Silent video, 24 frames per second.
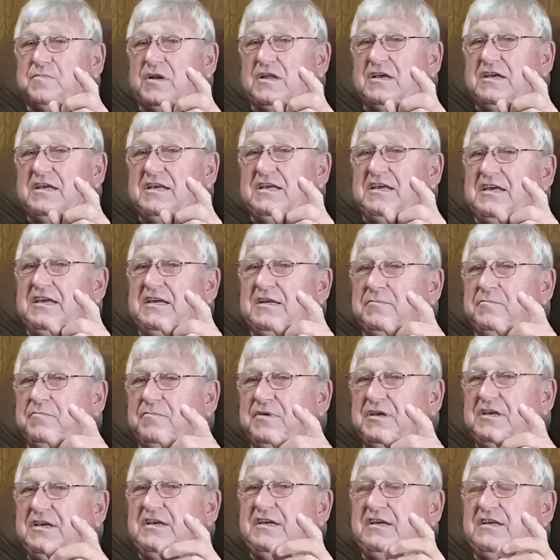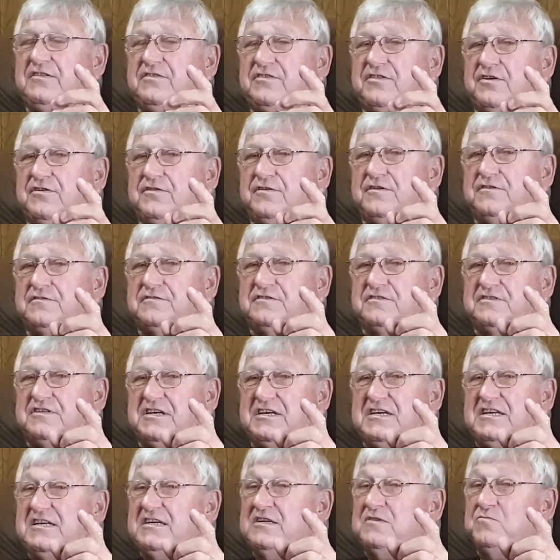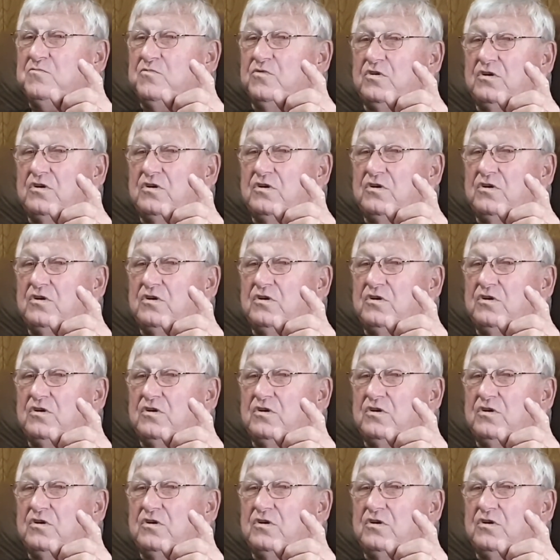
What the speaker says: played B-13